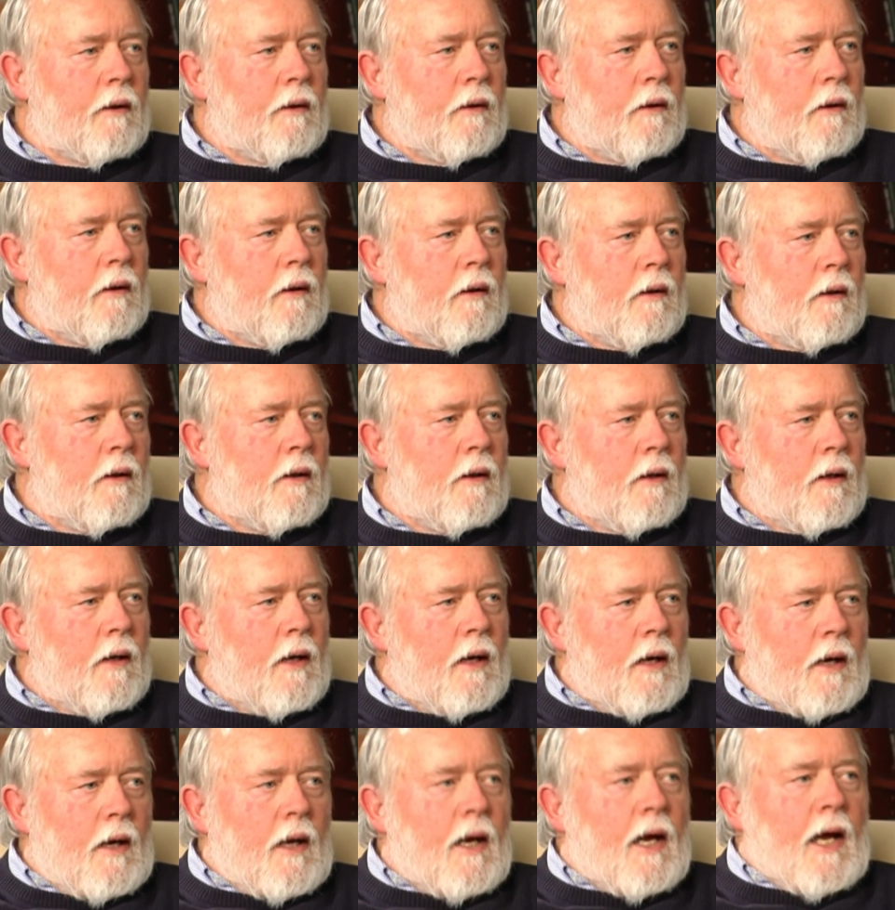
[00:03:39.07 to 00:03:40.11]
Well, certainly, uh,
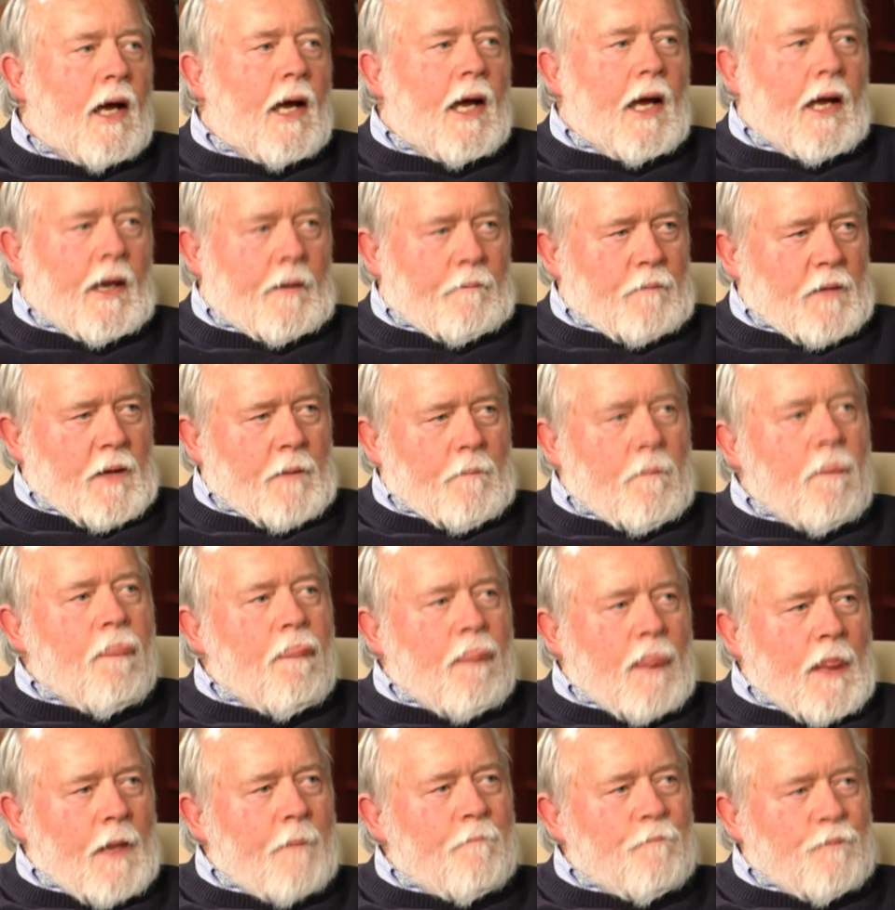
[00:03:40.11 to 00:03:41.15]
in his uh,
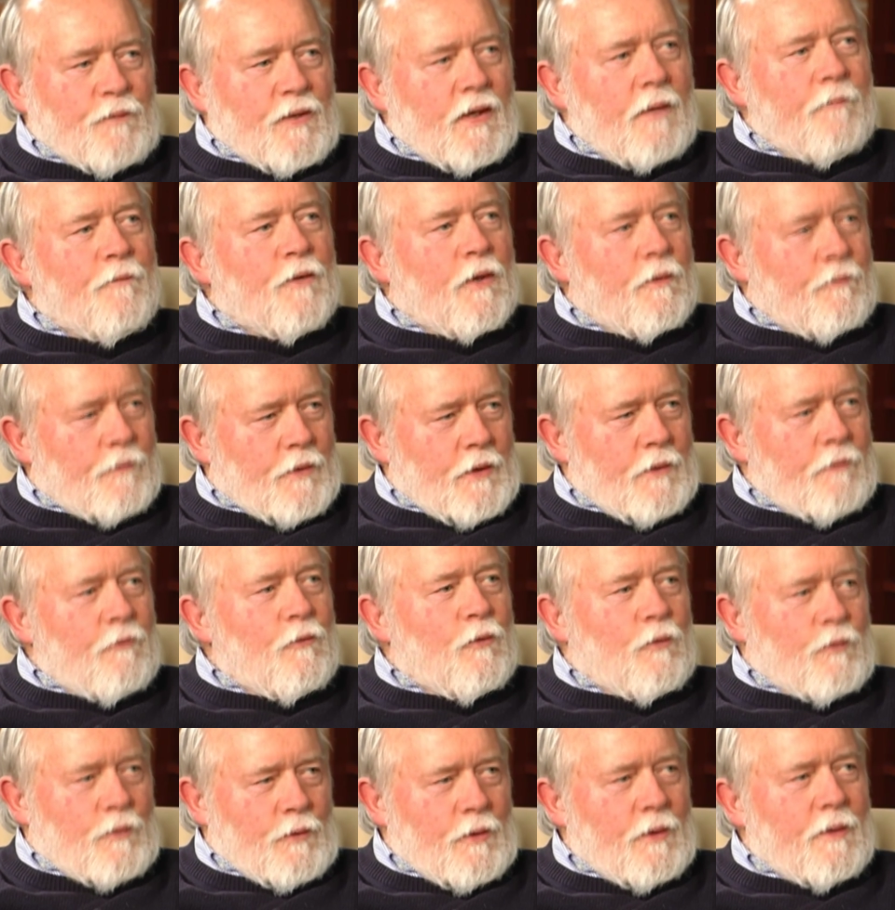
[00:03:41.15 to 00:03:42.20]
post World War II writings,
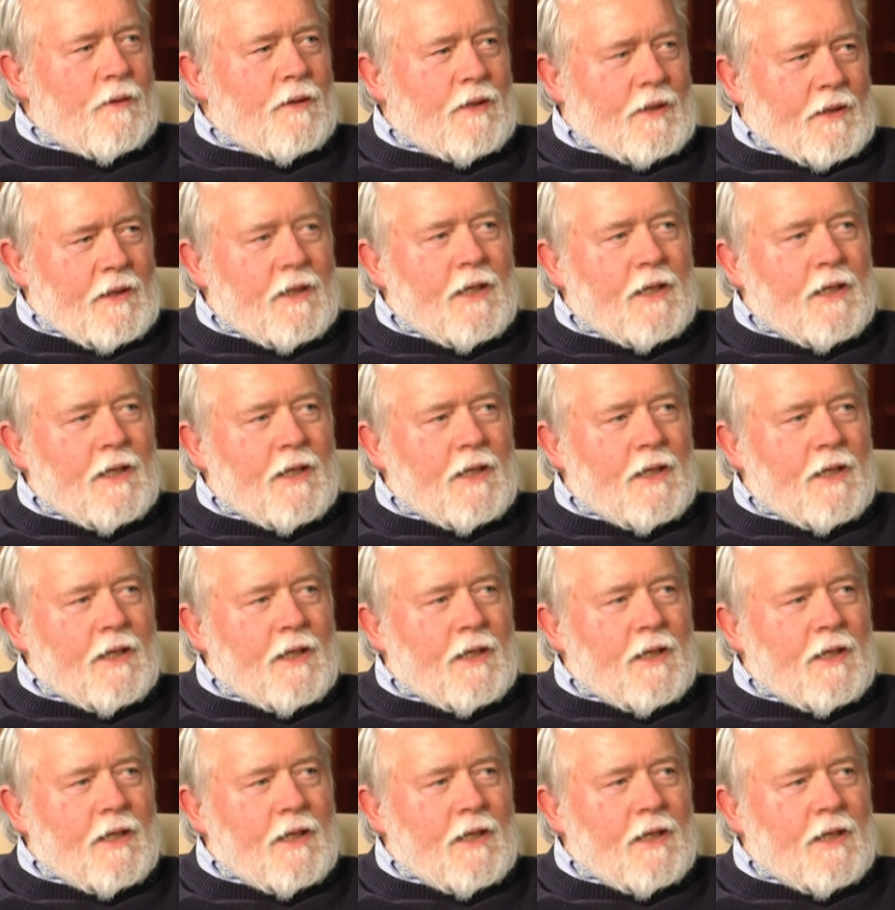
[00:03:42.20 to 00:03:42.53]
that comes through.